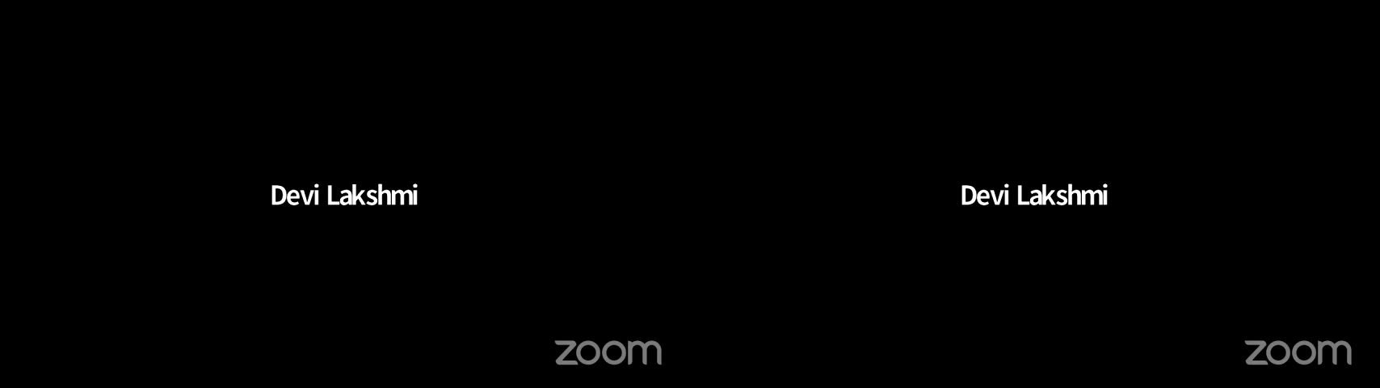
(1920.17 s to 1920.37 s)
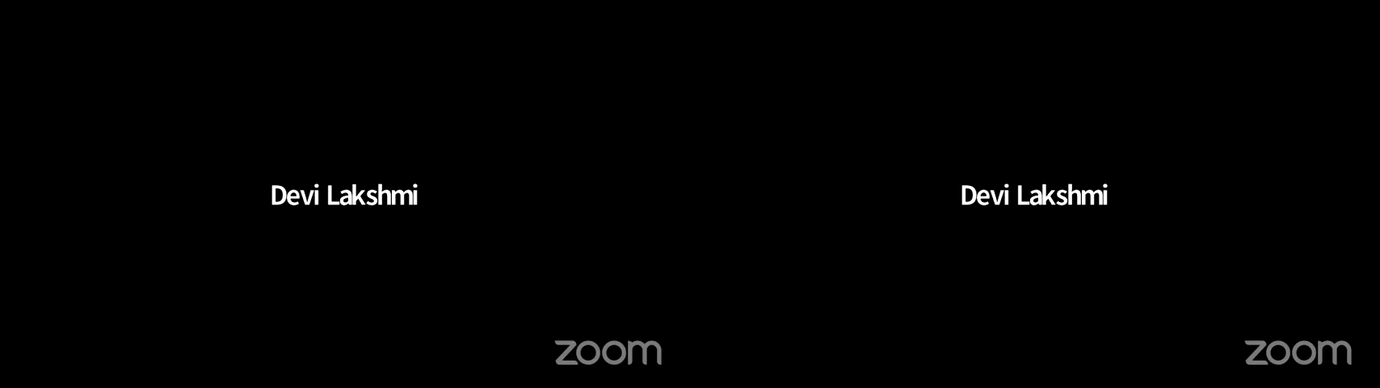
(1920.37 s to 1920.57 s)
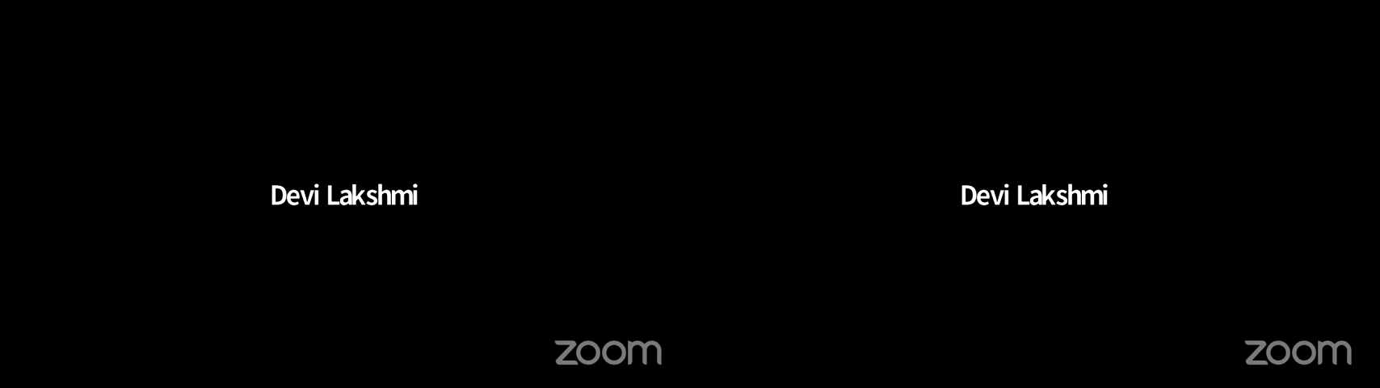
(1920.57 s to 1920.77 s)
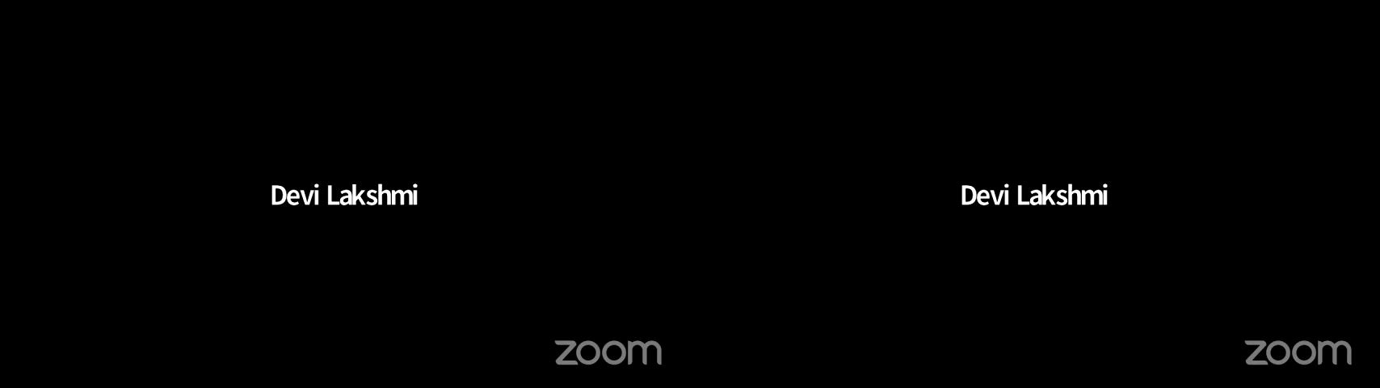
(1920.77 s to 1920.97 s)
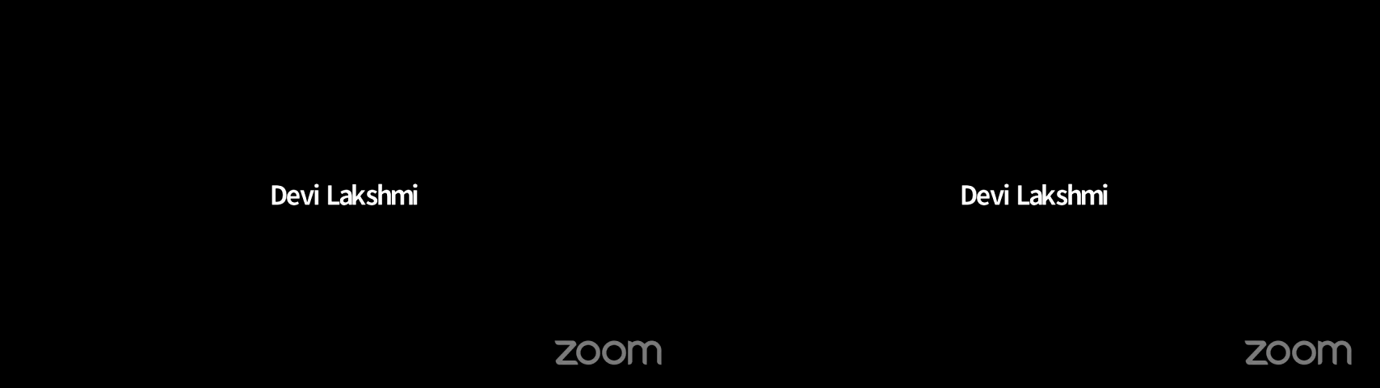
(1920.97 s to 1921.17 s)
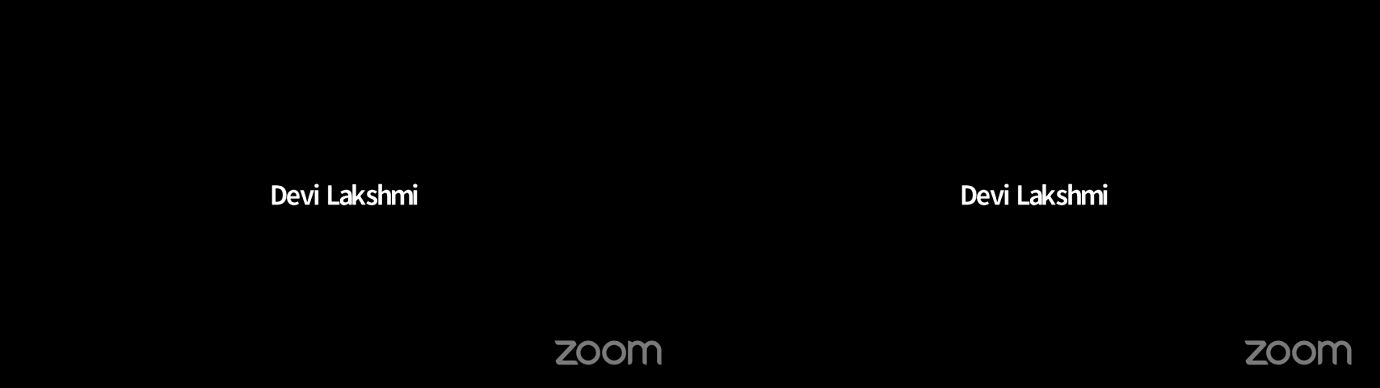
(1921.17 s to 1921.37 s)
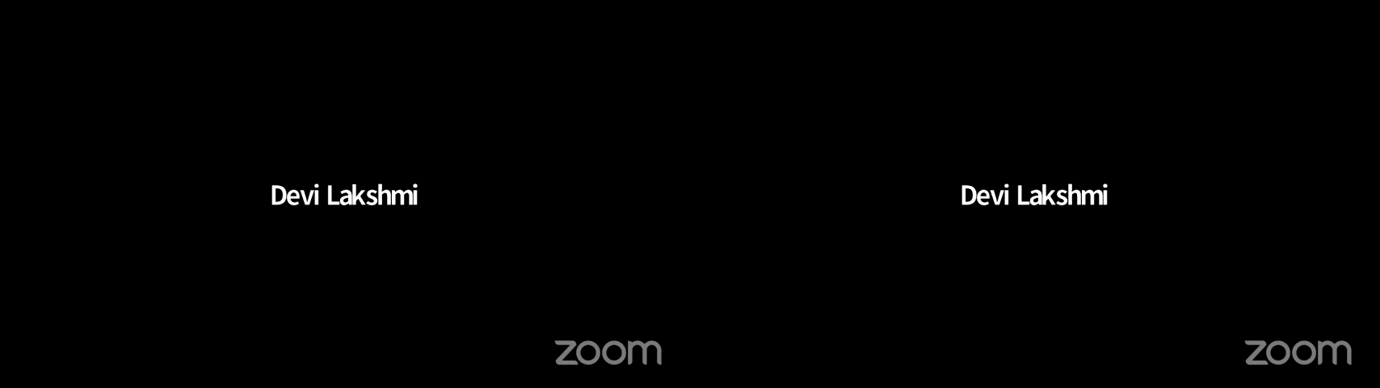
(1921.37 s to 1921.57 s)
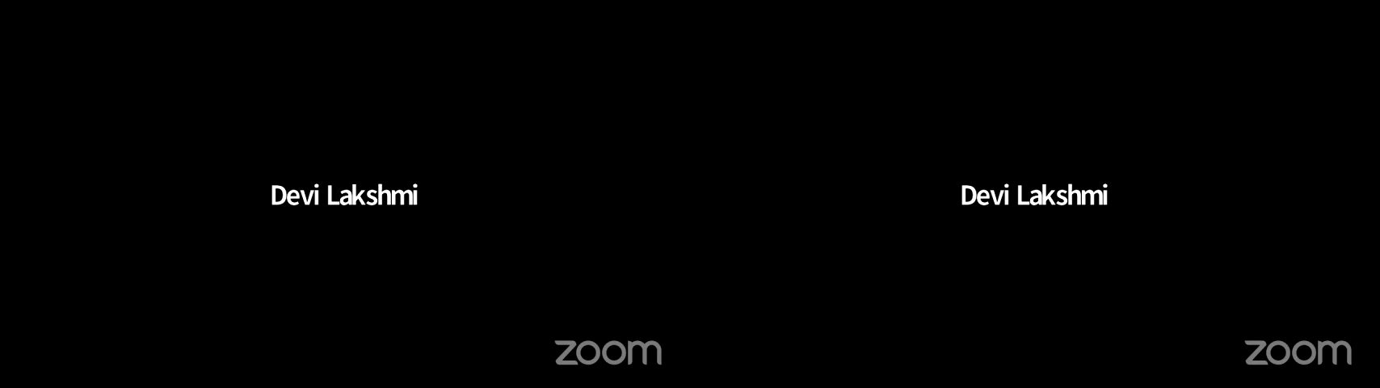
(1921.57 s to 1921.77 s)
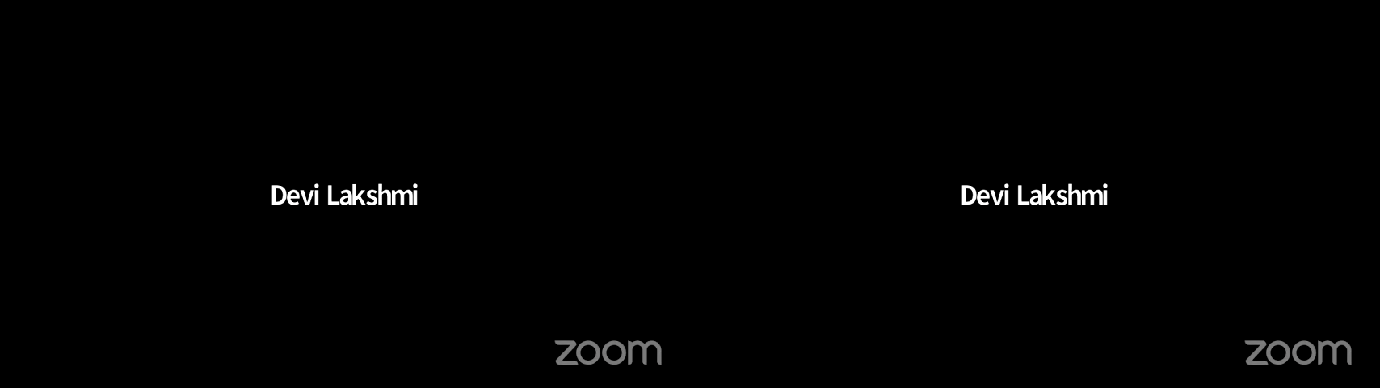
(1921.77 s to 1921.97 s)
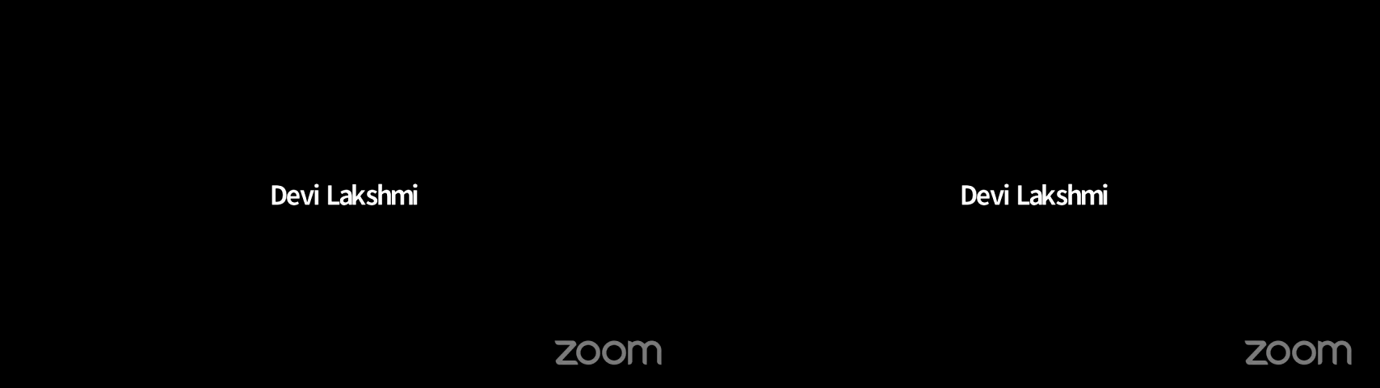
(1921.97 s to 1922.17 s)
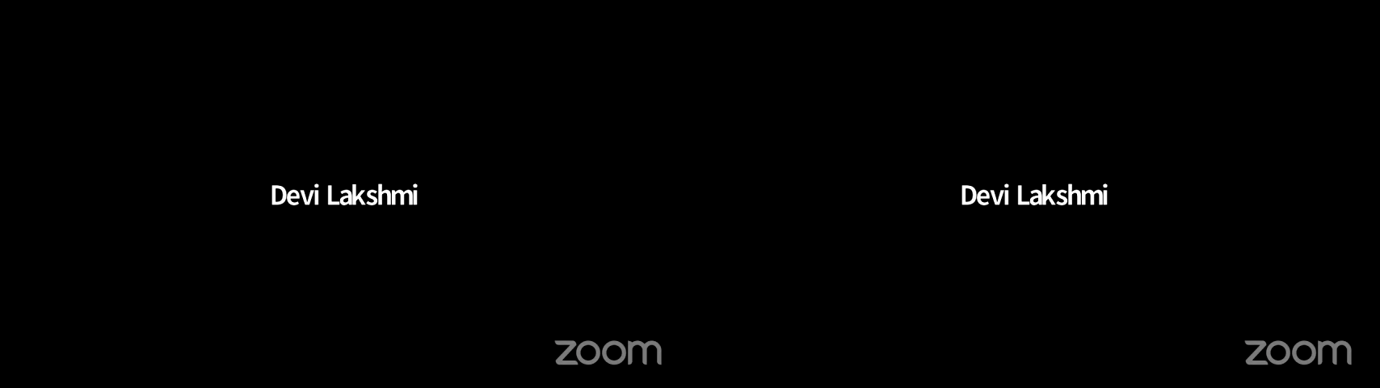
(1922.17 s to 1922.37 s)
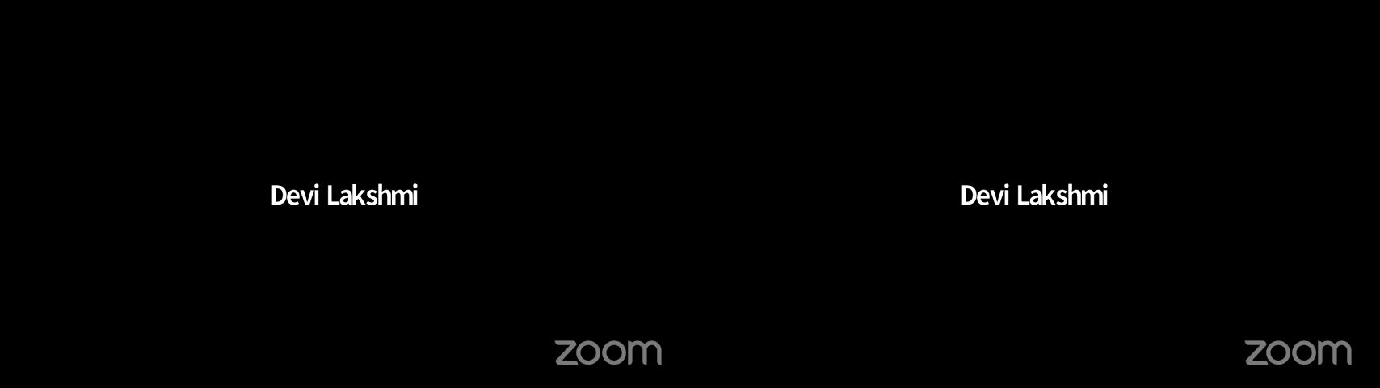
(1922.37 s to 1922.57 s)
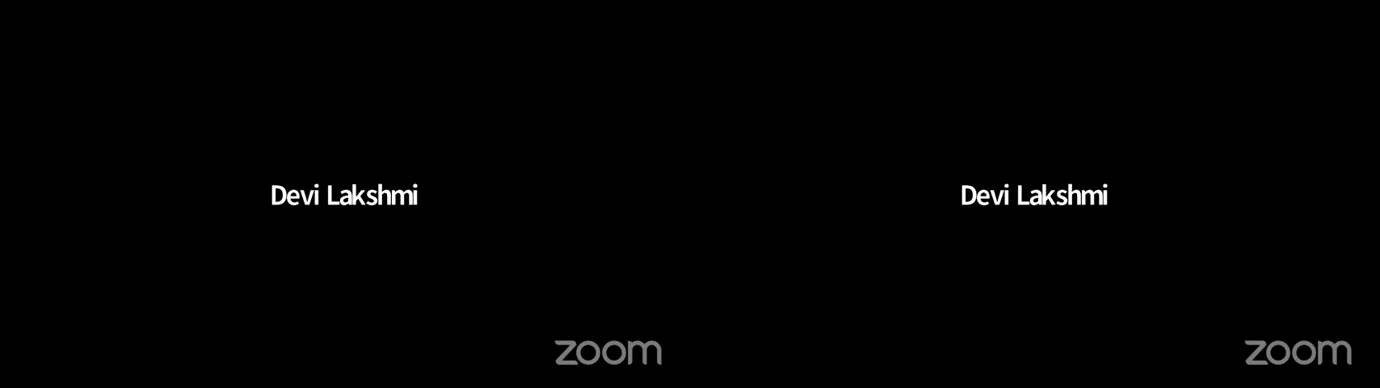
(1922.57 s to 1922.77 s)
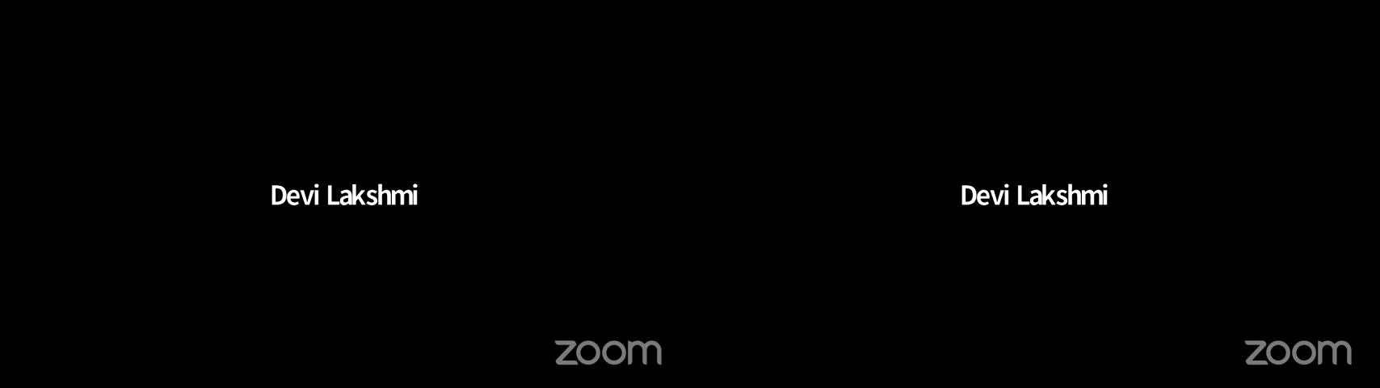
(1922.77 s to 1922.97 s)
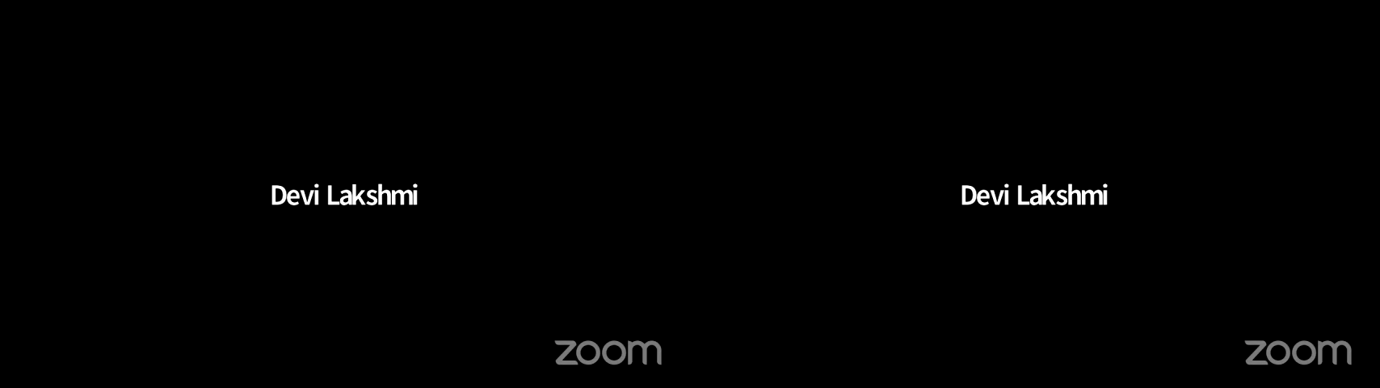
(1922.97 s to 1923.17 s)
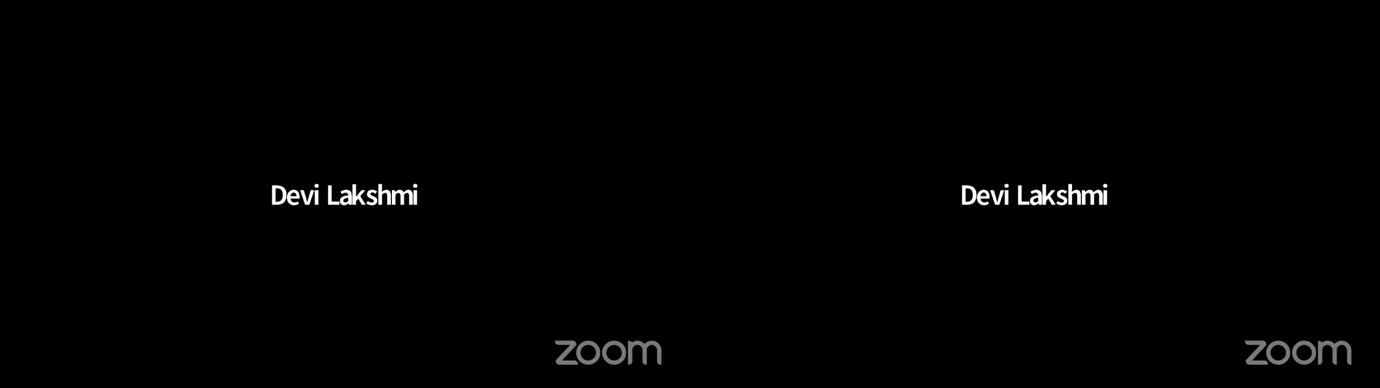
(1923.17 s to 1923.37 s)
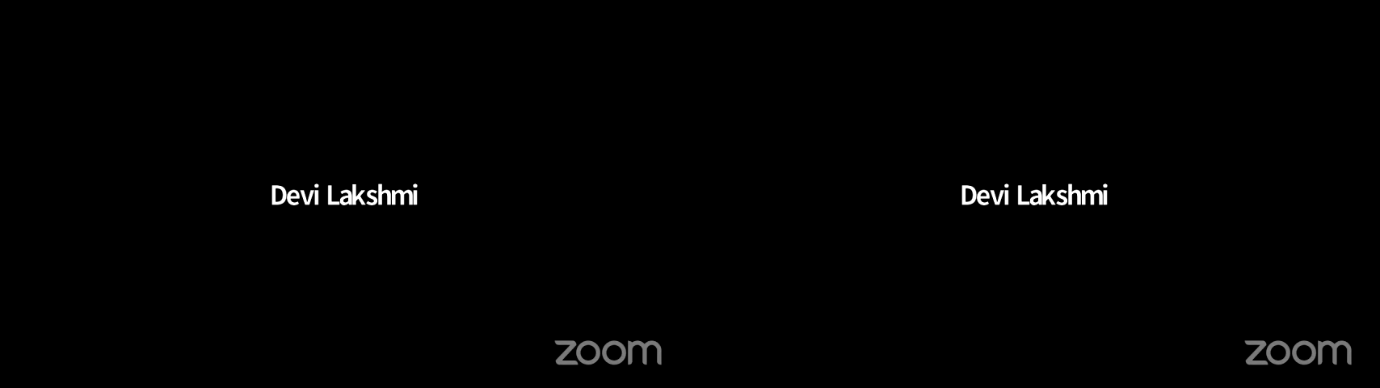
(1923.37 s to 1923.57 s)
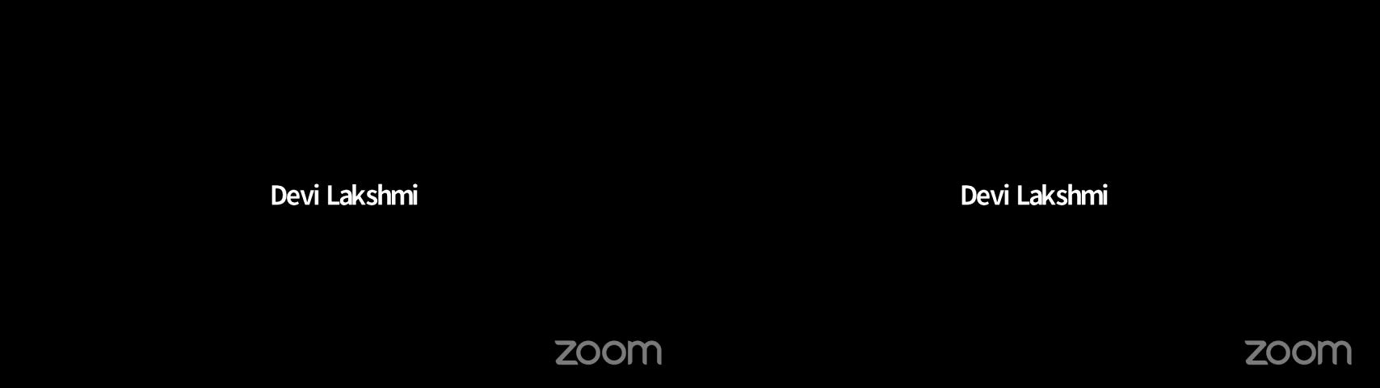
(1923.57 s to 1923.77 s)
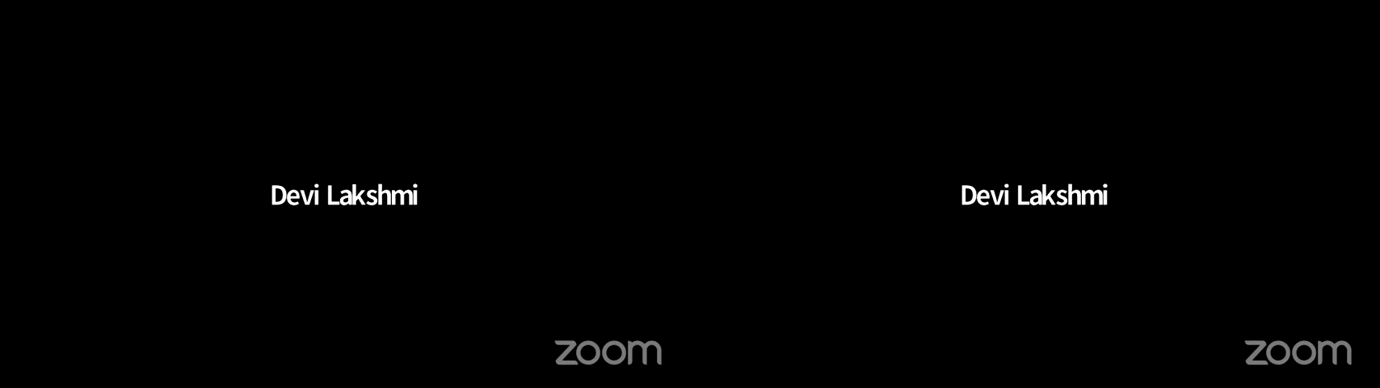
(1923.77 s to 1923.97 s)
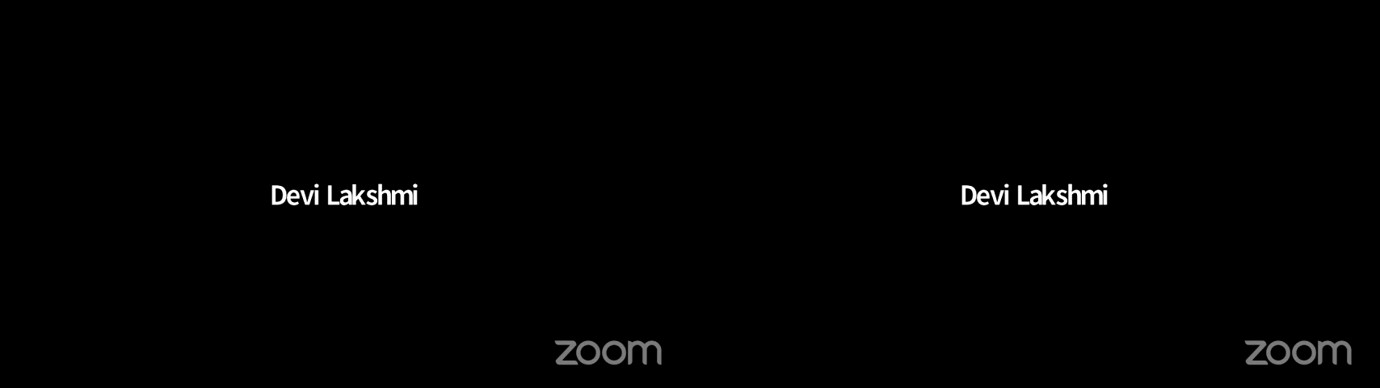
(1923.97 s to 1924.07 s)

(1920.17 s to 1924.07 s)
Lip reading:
[unreadable: no face in view]